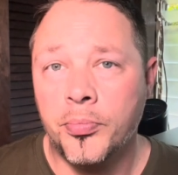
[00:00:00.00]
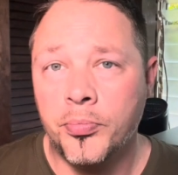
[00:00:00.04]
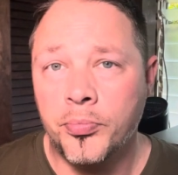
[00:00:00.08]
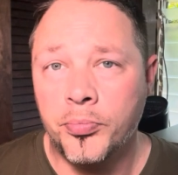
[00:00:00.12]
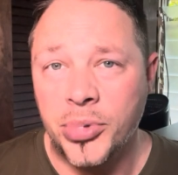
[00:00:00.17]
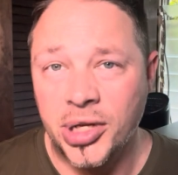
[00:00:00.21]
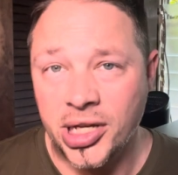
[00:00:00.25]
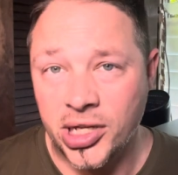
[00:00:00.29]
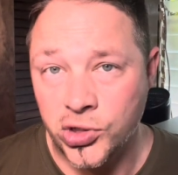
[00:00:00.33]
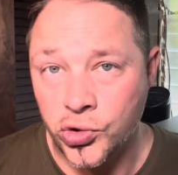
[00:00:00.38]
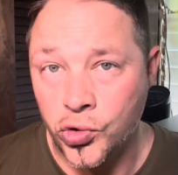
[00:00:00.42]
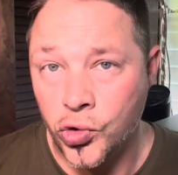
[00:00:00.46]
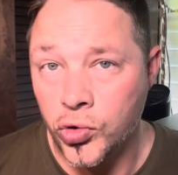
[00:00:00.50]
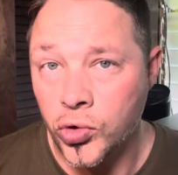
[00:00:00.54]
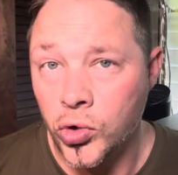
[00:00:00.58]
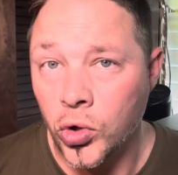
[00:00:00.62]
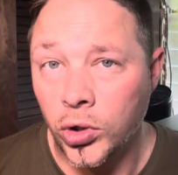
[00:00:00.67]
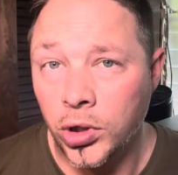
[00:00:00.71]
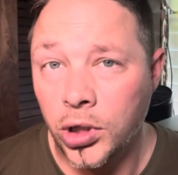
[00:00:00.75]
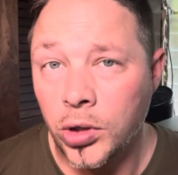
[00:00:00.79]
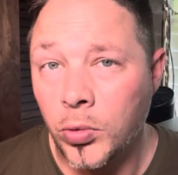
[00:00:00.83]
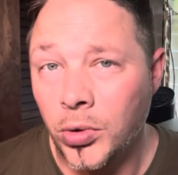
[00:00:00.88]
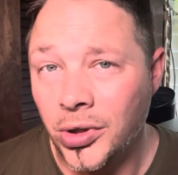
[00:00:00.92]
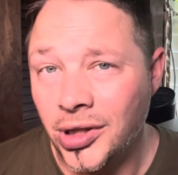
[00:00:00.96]
because
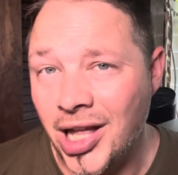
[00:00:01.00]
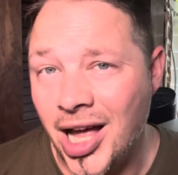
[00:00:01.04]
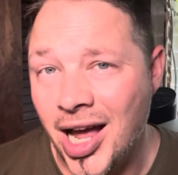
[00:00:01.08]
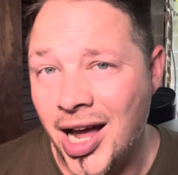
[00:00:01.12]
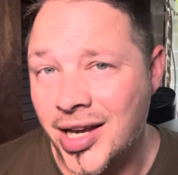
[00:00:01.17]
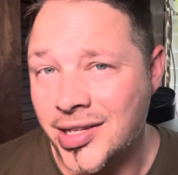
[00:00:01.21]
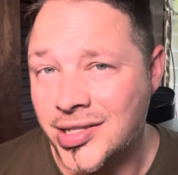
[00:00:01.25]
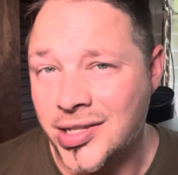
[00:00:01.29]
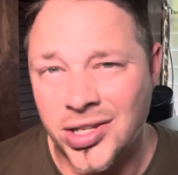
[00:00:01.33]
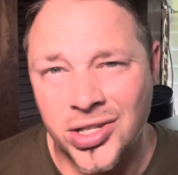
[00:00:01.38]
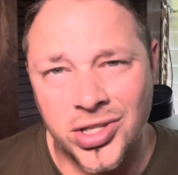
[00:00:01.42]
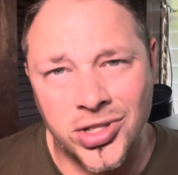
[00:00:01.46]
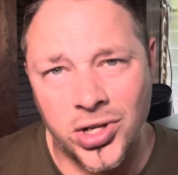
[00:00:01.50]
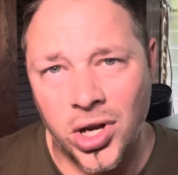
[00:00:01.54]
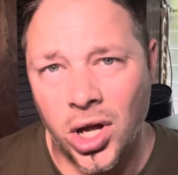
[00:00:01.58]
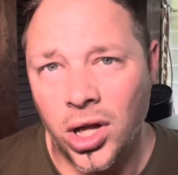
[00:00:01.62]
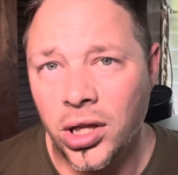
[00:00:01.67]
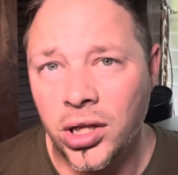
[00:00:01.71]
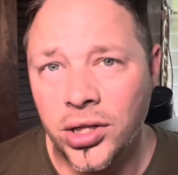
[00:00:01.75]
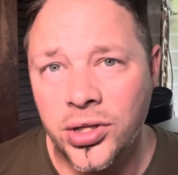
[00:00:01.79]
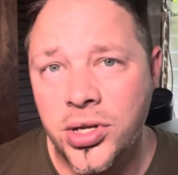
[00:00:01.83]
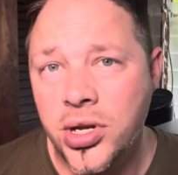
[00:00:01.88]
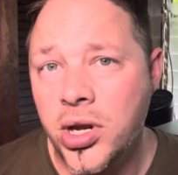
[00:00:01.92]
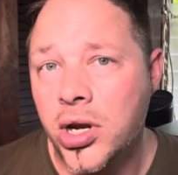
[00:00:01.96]
granola will last a
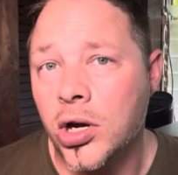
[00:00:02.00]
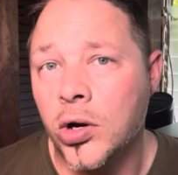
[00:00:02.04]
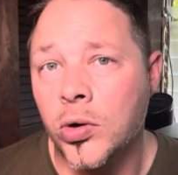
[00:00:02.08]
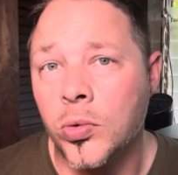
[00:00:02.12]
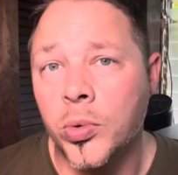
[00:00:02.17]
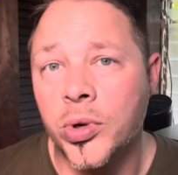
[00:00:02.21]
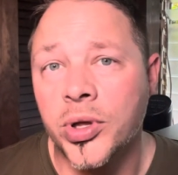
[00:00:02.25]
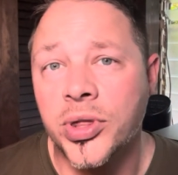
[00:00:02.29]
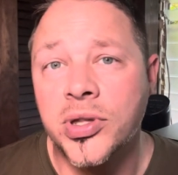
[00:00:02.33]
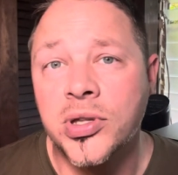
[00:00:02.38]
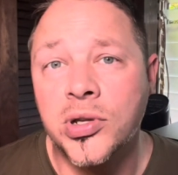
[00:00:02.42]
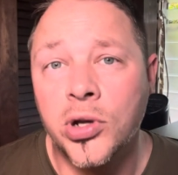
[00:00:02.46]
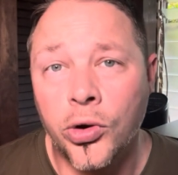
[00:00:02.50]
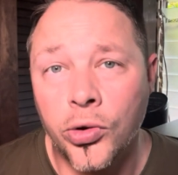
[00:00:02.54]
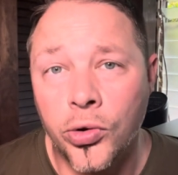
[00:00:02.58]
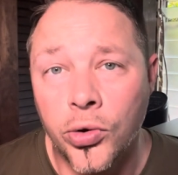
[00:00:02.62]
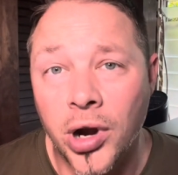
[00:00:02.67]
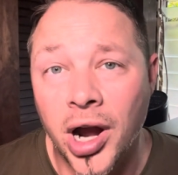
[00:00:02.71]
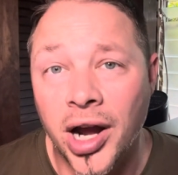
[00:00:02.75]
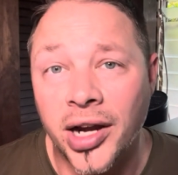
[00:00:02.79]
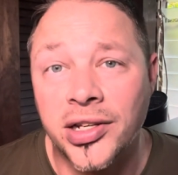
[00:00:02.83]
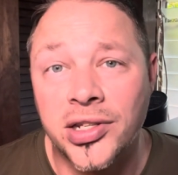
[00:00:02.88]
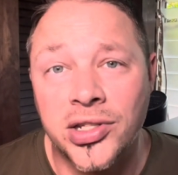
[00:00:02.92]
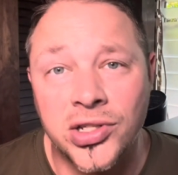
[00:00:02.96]
solid year with correct